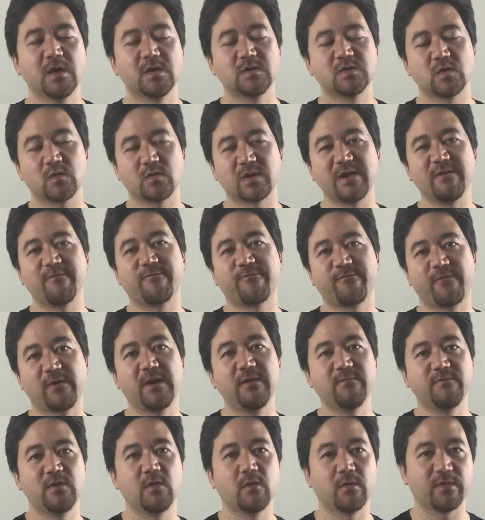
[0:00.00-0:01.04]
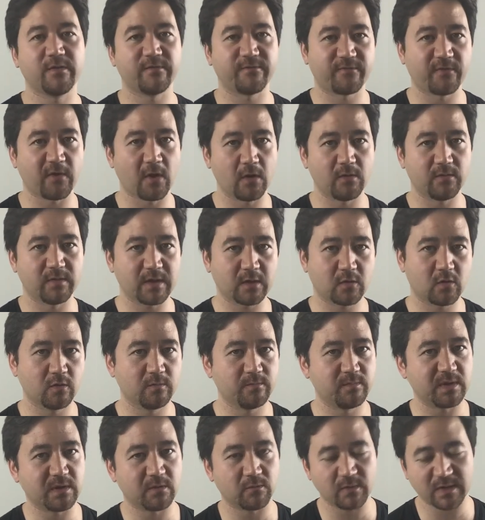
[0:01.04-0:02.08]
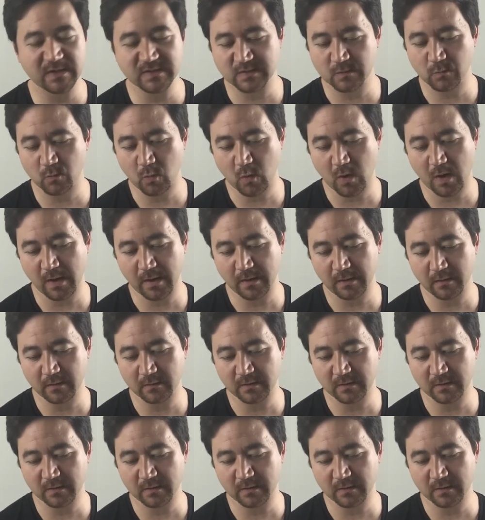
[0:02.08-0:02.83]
talking in front of you on the phone, there could be a reason why.